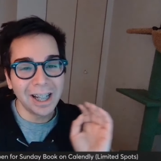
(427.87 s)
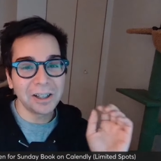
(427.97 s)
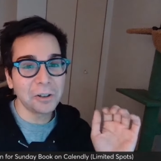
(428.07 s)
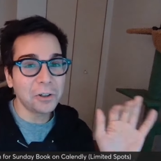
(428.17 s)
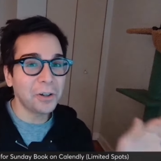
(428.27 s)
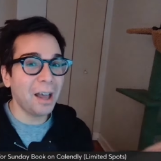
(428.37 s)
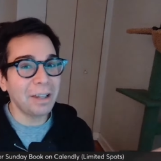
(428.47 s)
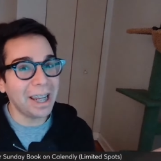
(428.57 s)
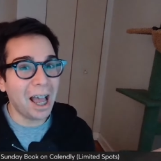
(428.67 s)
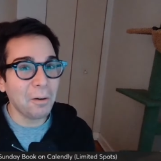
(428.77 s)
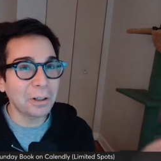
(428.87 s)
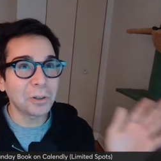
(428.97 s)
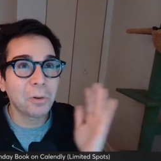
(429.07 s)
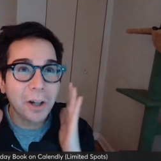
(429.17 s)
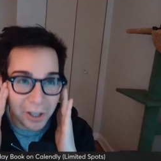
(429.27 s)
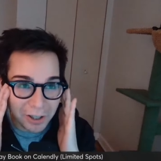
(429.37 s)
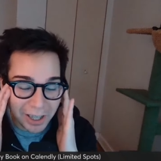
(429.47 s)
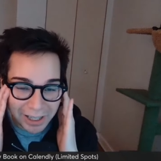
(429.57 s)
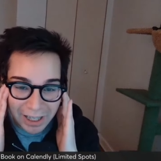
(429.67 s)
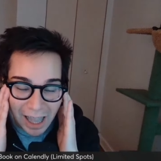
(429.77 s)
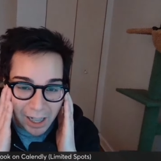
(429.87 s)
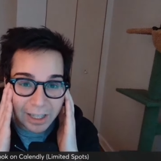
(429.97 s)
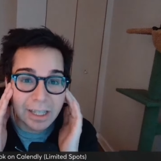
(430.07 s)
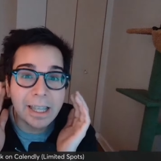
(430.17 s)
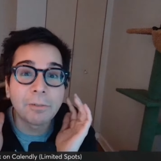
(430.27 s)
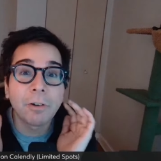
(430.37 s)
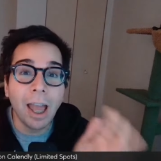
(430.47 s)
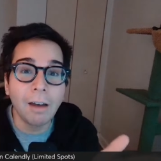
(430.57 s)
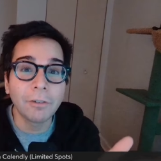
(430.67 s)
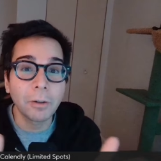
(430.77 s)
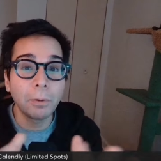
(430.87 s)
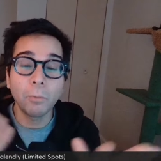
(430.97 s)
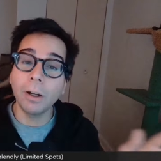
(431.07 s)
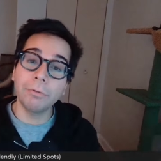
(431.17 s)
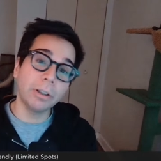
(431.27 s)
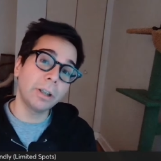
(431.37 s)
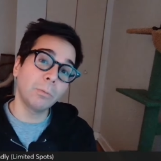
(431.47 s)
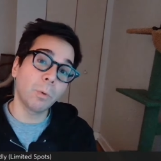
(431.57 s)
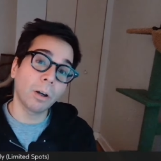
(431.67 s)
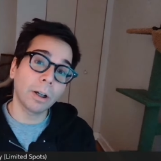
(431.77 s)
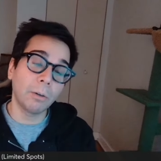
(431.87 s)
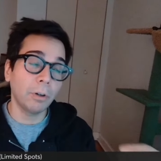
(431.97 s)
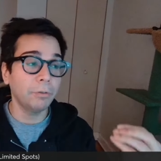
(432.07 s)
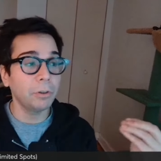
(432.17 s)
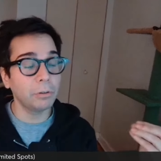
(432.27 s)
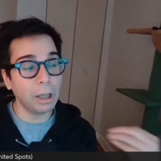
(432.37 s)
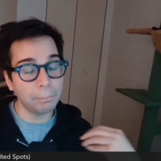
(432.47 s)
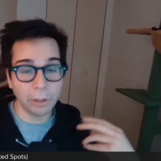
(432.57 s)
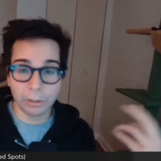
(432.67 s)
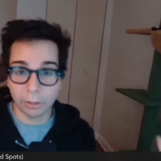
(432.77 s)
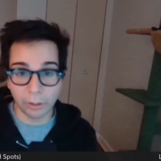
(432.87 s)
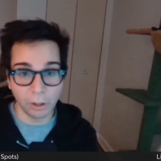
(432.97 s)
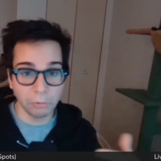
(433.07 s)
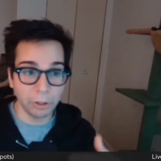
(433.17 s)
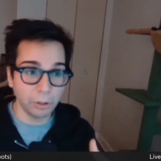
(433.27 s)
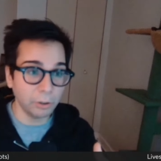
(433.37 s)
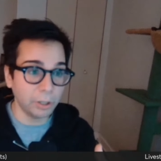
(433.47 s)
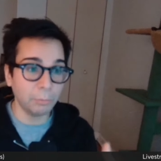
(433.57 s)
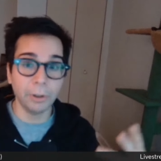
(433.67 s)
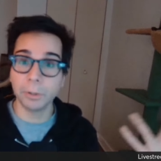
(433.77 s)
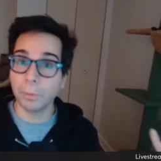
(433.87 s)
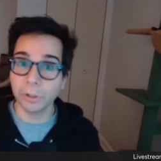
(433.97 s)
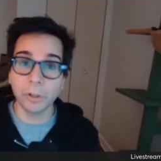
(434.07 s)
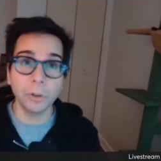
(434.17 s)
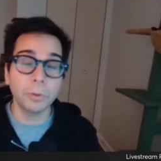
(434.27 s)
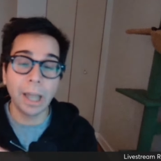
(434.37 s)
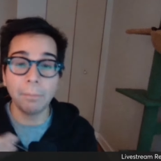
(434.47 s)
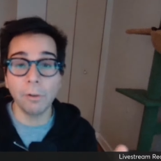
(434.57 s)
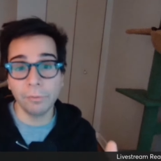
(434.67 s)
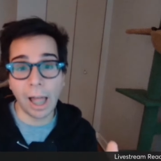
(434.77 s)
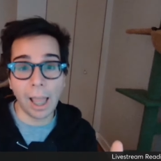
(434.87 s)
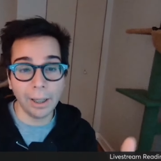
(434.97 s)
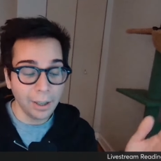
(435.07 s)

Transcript: You know, you have eight hours of work and you're looking at the clock, it's gonna take forever. But what if you did work and what if you kept your, you know, you, you did what you're supposed to do? Time will fly.